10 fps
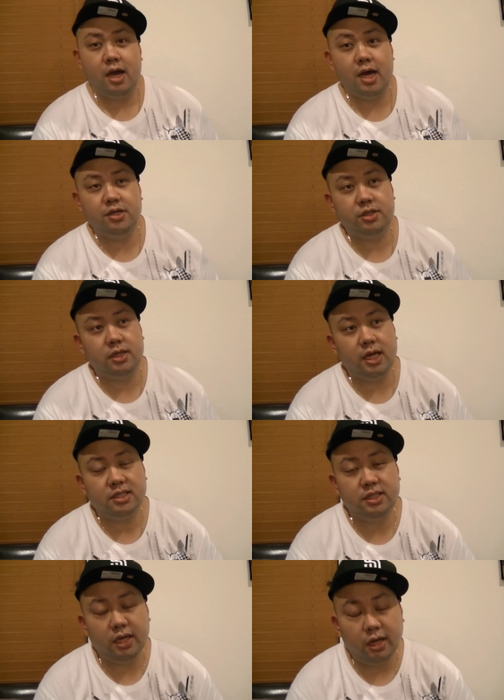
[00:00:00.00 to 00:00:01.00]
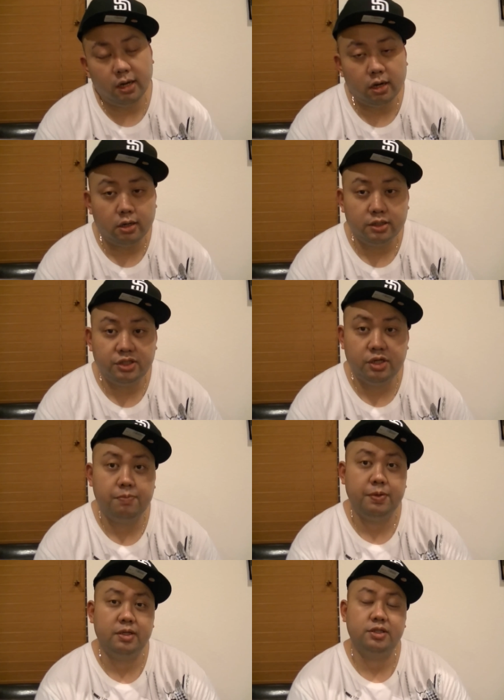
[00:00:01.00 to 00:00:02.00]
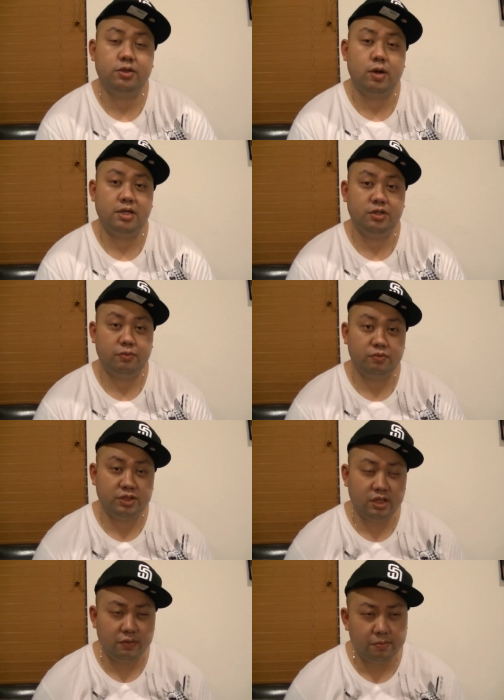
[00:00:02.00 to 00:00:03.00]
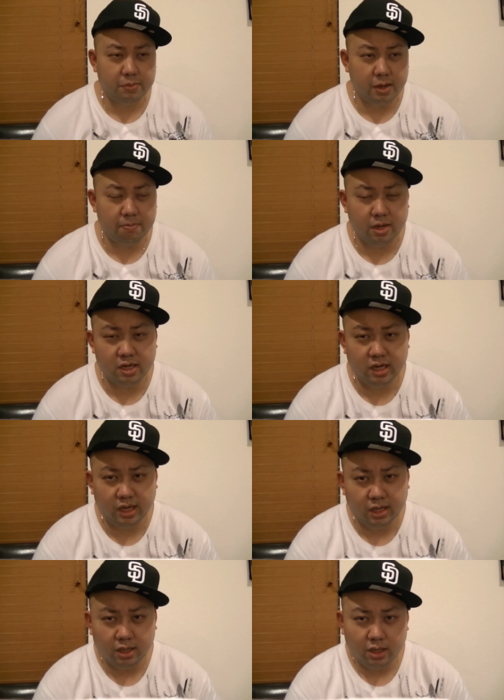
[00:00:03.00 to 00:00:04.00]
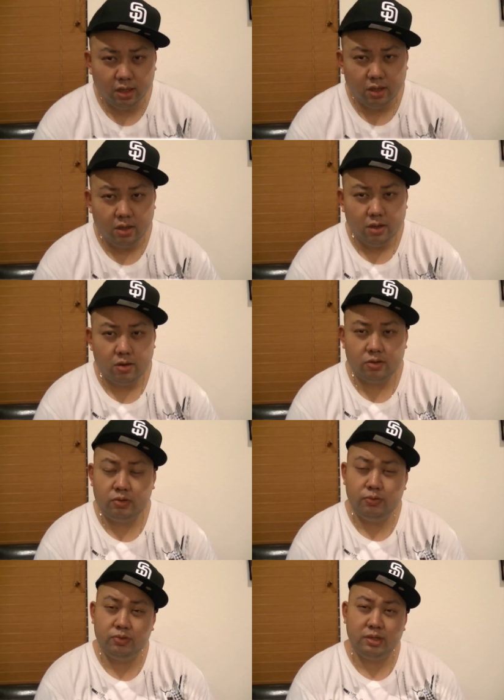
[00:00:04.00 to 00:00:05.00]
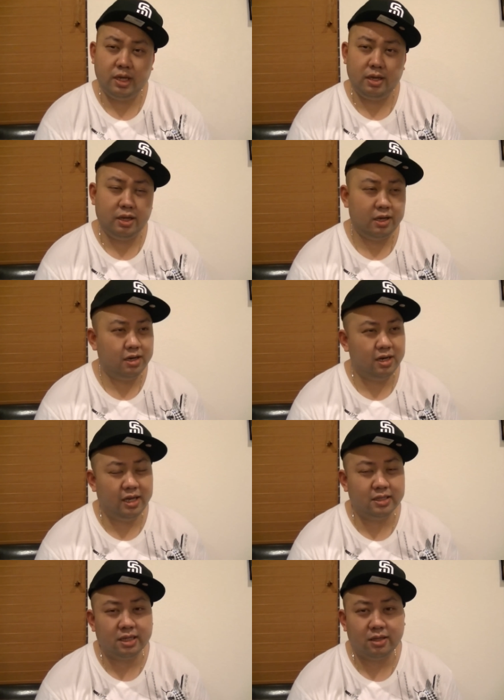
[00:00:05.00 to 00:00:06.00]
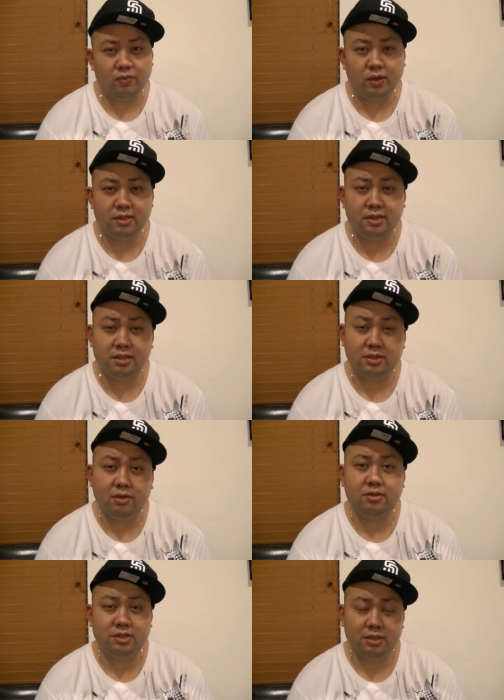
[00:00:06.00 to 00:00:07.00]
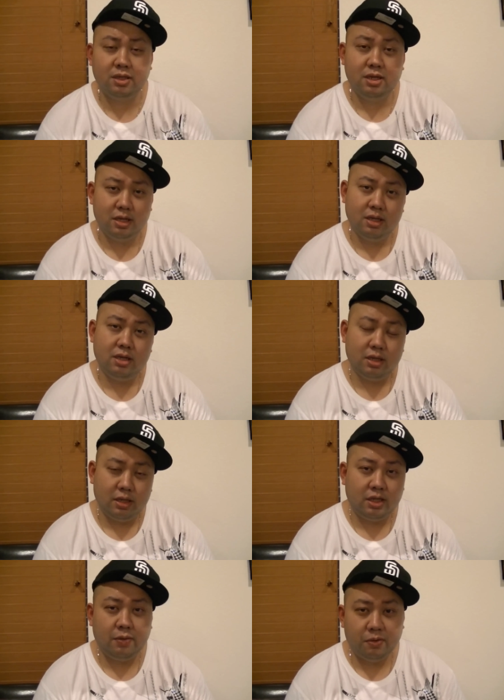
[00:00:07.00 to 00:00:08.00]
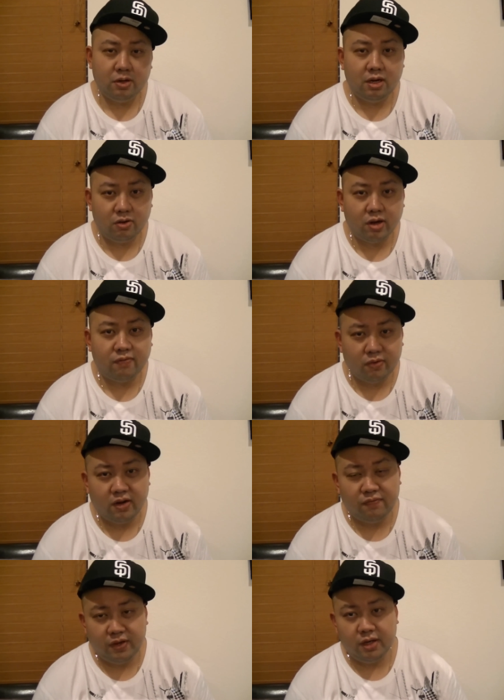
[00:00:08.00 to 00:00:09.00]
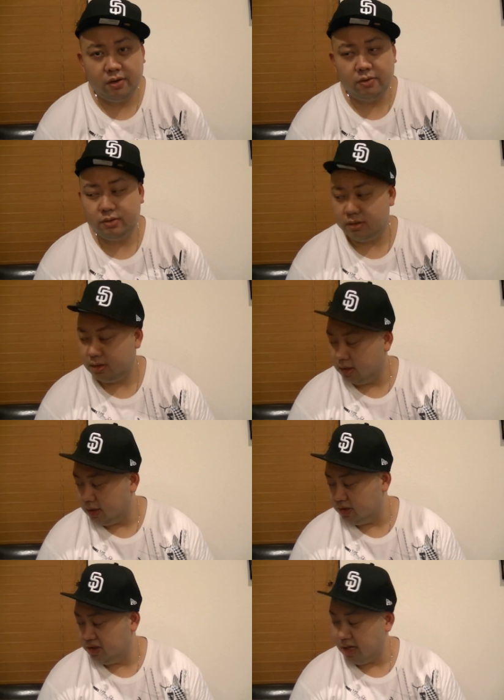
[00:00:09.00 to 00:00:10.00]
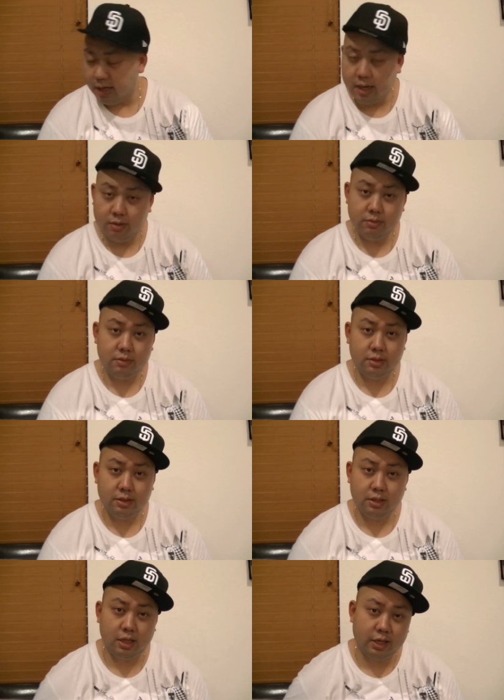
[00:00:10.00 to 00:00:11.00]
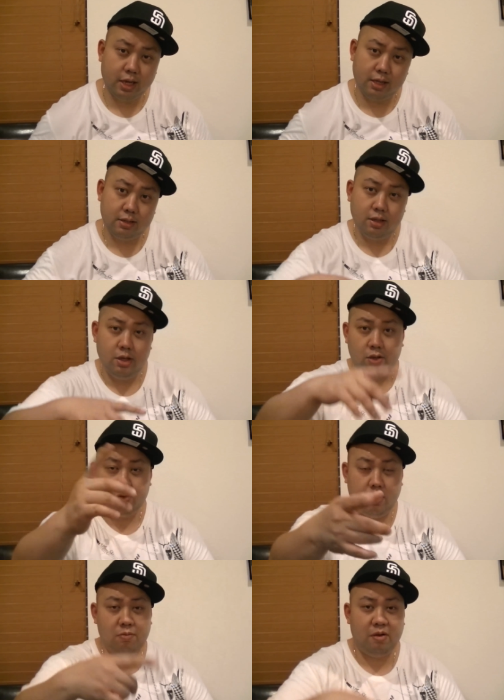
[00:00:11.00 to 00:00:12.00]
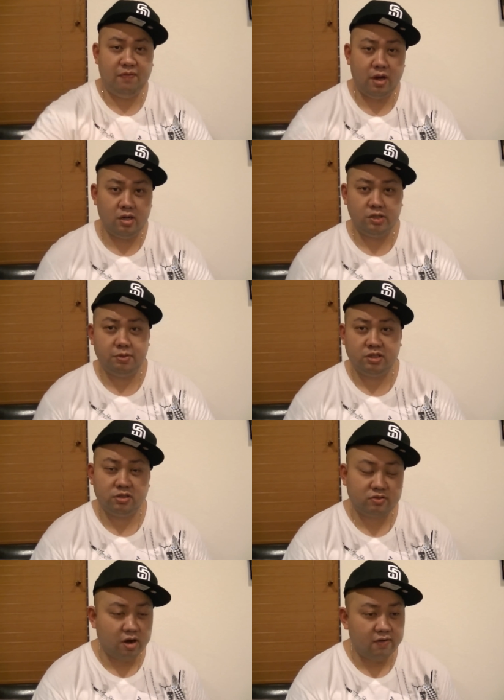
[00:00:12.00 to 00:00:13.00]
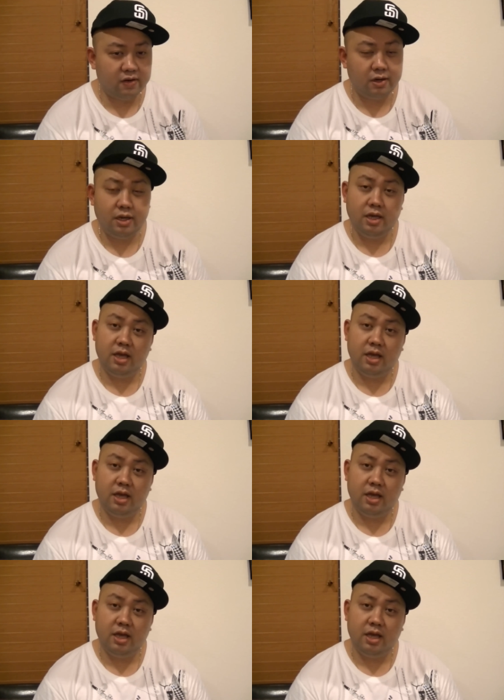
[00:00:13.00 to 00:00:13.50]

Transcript: I use a next day air shipping, so I should receive it by Monday or Tuesday, and the latest I think Wednesday. So keep on the lookout for that video. And shout out again to all my followers, my subscribers.